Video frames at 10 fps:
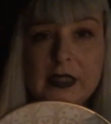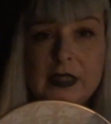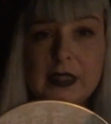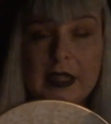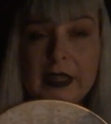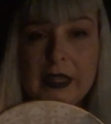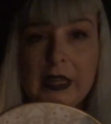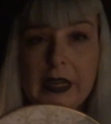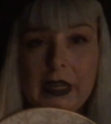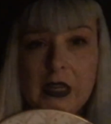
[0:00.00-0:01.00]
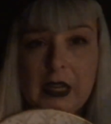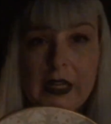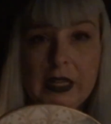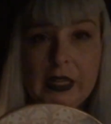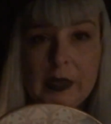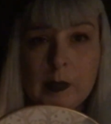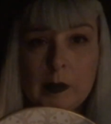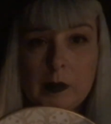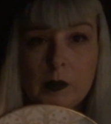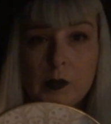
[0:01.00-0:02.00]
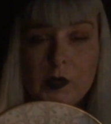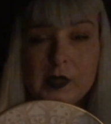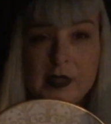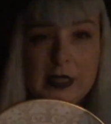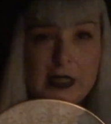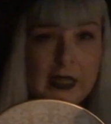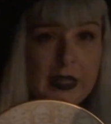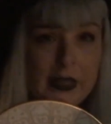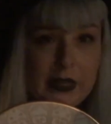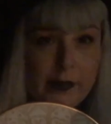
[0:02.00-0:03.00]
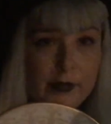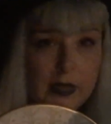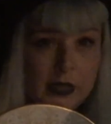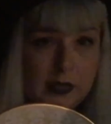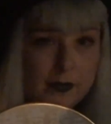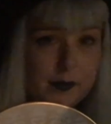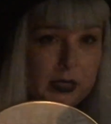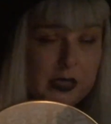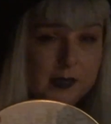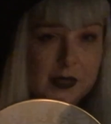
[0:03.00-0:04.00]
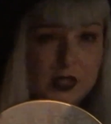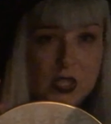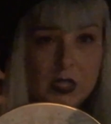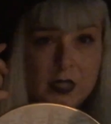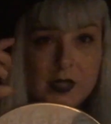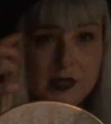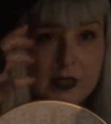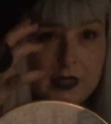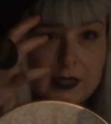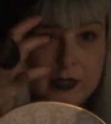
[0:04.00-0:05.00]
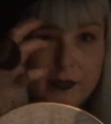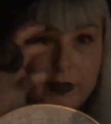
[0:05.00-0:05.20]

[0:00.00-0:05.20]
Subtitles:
the day that I got him was the day that I finally picked up the shears and did